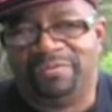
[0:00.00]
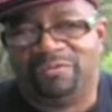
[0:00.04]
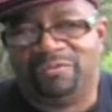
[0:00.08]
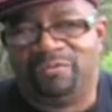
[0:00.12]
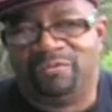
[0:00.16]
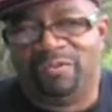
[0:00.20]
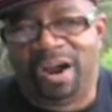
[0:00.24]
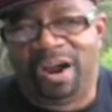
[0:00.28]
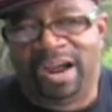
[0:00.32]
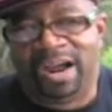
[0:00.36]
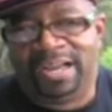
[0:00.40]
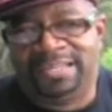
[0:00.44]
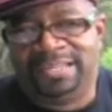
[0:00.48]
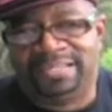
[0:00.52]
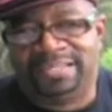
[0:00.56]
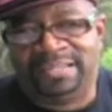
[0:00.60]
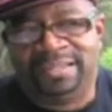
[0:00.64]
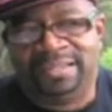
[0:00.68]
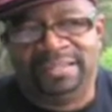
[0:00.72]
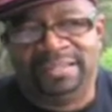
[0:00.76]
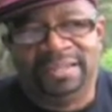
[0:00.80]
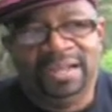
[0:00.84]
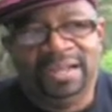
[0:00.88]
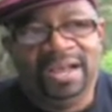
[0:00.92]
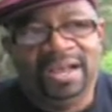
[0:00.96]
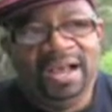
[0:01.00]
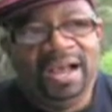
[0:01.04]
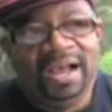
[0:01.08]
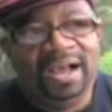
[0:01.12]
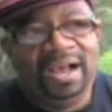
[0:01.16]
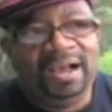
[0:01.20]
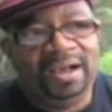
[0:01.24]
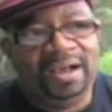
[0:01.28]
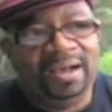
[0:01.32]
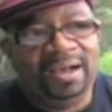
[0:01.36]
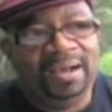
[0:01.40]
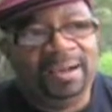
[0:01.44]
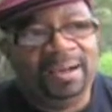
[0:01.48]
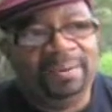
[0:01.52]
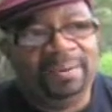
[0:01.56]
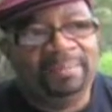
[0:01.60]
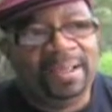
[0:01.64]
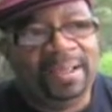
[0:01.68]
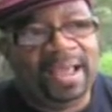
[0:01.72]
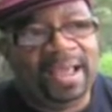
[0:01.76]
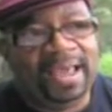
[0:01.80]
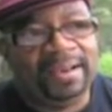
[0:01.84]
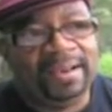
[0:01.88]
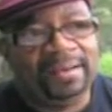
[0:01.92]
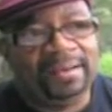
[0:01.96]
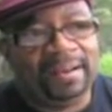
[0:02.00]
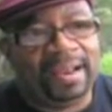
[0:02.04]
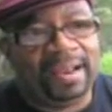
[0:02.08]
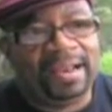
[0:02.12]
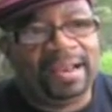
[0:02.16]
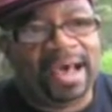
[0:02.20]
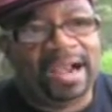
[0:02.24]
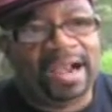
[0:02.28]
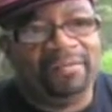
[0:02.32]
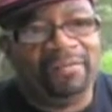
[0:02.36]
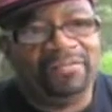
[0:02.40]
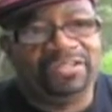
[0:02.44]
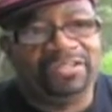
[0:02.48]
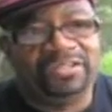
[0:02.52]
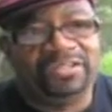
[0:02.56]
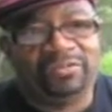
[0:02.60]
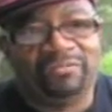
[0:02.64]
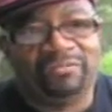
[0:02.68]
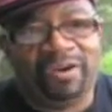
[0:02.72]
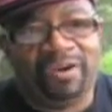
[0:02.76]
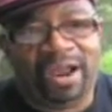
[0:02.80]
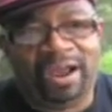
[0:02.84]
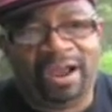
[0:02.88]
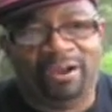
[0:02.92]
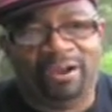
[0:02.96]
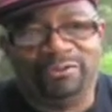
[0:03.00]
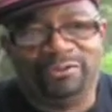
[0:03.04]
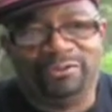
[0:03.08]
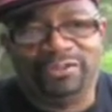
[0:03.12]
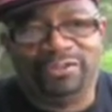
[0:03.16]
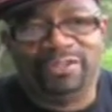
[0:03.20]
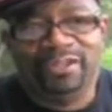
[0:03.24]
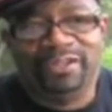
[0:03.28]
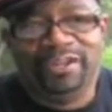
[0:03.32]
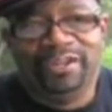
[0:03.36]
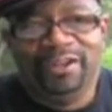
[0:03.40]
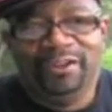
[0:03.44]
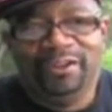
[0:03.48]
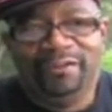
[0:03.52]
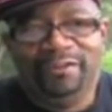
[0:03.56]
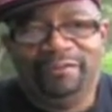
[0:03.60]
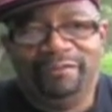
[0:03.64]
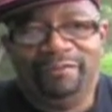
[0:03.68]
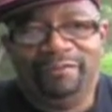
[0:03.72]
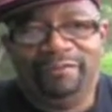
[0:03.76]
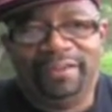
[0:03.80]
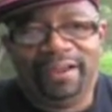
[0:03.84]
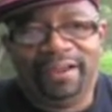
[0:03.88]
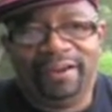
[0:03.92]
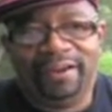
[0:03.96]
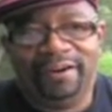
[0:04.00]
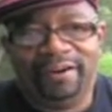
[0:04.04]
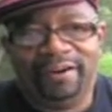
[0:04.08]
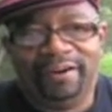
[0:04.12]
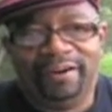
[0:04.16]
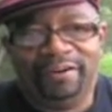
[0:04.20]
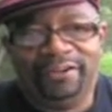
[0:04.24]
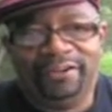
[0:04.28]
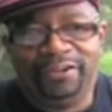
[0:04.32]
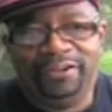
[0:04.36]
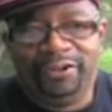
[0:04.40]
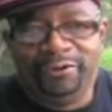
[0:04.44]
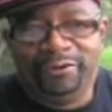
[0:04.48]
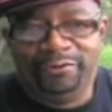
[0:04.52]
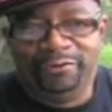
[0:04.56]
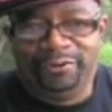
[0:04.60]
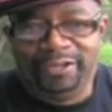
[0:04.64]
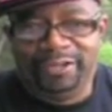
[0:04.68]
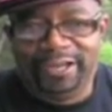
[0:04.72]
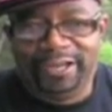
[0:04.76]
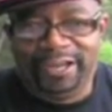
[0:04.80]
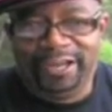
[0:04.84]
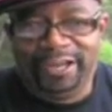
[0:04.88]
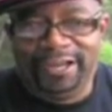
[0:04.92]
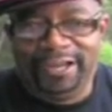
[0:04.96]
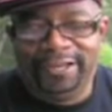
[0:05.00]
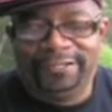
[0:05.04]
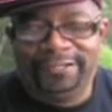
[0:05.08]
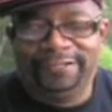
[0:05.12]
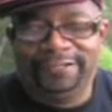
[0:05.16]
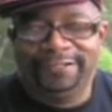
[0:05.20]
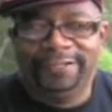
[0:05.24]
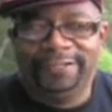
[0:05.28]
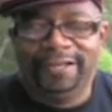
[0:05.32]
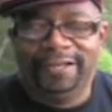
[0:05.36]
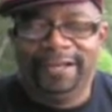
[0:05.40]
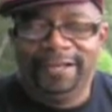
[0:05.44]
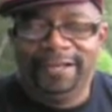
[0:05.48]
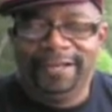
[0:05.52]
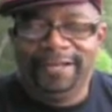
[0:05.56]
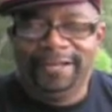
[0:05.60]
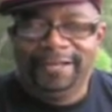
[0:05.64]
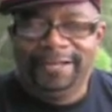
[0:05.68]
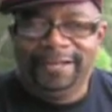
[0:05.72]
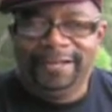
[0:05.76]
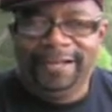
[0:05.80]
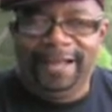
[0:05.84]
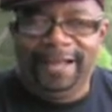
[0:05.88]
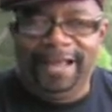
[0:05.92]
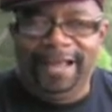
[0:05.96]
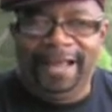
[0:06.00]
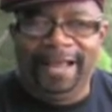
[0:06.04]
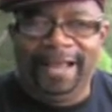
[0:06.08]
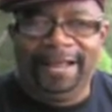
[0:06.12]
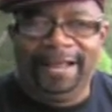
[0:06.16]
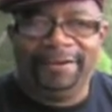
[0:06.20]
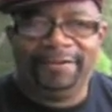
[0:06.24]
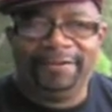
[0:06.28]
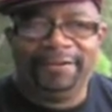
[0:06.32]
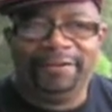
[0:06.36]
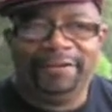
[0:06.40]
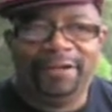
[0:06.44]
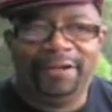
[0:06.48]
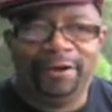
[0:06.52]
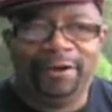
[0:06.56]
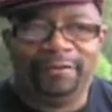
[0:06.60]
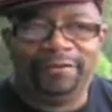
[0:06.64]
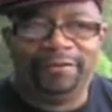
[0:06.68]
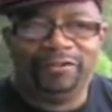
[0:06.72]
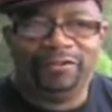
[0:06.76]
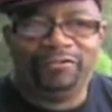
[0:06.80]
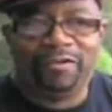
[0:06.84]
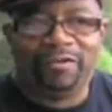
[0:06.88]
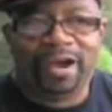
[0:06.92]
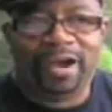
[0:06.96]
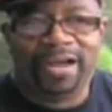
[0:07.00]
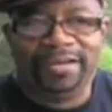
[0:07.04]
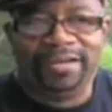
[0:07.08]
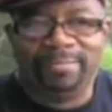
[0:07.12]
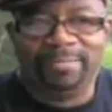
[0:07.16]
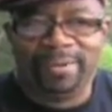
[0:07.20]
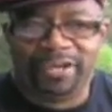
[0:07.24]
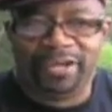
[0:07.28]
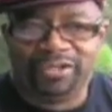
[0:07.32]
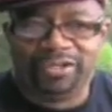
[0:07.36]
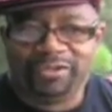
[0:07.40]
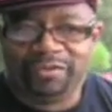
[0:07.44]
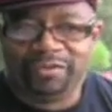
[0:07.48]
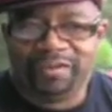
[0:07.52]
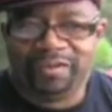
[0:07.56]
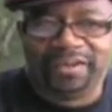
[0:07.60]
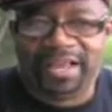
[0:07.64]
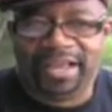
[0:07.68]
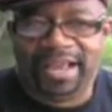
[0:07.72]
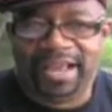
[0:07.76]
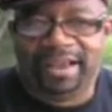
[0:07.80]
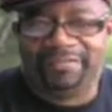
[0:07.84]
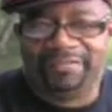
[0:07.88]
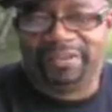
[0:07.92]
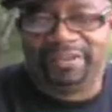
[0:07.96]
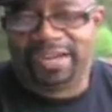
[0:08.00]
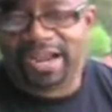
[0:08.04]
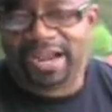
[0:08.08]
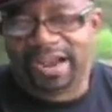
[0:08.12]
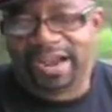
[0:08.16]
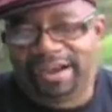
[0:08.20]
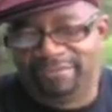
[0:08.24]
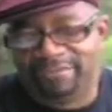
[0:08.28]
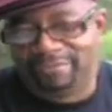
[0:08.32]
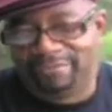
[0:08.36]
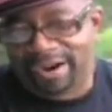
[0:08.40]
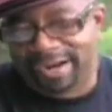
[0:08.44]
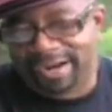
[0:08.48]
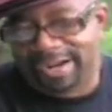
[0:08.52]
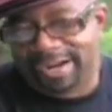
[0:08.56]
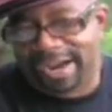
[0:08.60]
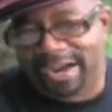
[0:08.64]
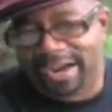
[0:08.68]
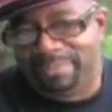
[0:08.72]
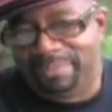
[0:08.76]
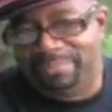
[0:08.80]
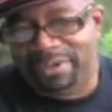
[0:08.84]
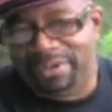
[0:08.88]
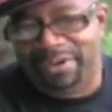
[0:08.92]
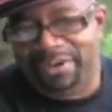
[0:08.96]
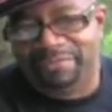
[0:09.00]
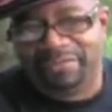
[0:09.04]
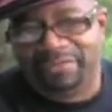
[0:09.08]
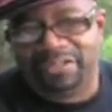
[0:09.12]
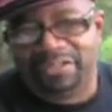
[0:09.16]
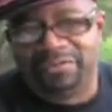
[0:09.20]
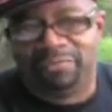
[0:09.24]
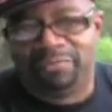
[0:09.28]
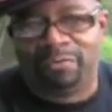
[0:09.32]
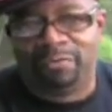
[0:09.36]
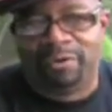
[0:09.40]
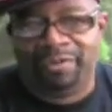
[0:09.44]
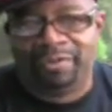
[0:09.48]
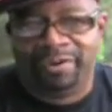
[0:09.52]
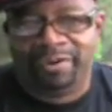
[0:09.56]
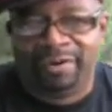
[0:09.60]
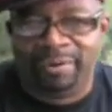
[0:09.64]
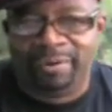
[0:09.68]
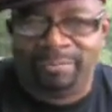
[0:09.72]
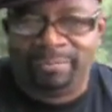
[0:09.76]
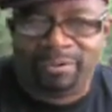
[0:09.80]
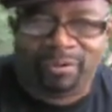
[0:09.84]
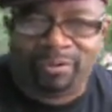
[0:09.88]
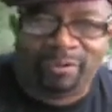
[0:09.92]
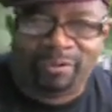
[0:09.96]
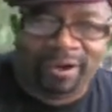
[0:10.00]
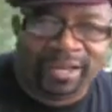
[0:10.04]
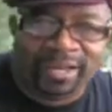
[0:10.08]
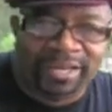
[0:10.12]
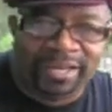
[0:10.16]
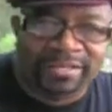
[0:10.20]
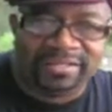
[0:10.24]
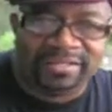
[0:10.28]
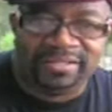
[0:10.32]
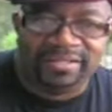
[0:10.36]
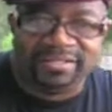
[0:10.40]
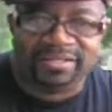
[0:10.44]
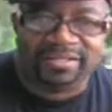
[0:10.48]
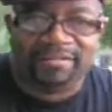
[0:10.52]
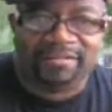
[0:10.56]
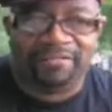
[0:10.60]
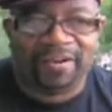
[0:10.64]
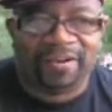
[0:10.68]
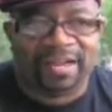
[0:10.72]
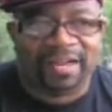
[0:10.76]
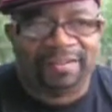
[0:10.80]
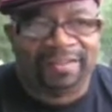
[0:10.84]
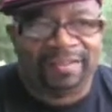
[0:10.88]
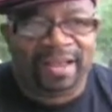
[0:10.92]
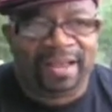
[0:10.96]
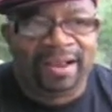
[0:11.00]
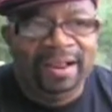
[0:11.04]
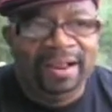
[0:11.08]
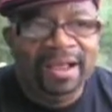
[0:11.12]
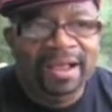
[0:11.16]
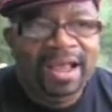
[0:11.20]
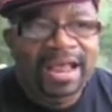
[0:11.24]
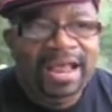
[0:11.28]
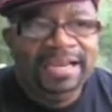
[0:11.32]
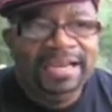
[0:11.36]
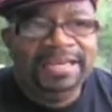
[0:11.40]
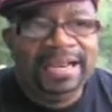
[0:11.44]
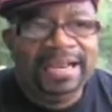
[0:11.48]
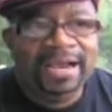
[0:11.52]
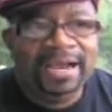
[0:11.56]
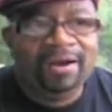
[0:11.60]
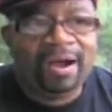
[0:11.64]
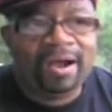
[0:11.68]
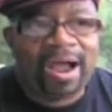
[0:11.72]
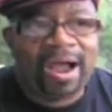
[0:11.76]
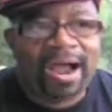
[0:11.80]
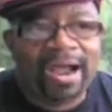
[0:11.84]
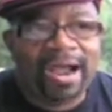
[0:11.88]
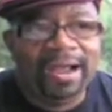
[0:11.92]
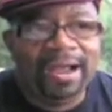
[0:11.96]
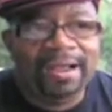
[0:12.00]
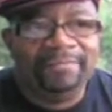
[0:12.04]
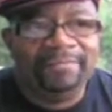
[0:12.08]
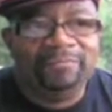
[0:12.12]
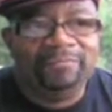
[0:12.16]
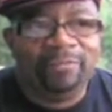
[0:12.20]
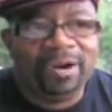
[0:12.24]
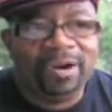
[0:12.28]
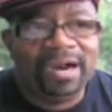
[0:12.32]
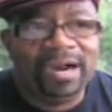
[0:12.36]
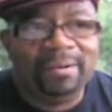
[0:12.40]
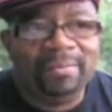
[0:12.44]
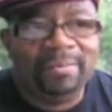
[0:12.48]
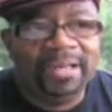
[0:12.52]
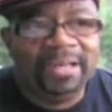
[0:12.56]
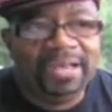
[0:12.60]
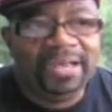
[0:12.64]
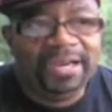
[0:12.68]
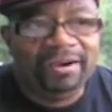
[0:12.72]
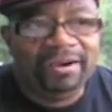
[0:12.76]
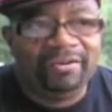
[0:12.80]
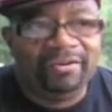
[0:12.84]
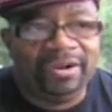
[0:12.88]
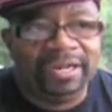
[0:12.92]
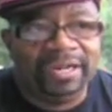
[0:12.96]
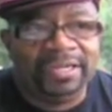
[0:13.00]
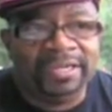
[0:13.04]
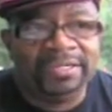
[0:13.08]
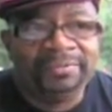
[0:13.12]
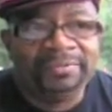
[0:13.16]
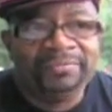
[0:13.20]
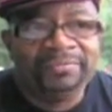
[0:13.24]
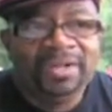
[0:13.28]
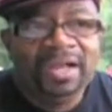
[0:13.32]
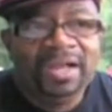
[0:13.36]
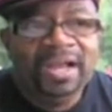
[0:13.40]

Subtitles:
with Verizon, and a lot of it surrounds their union and, trying to make sure that they have the right kind of benefits for their employees and stuff like that. Now, what I'm hearing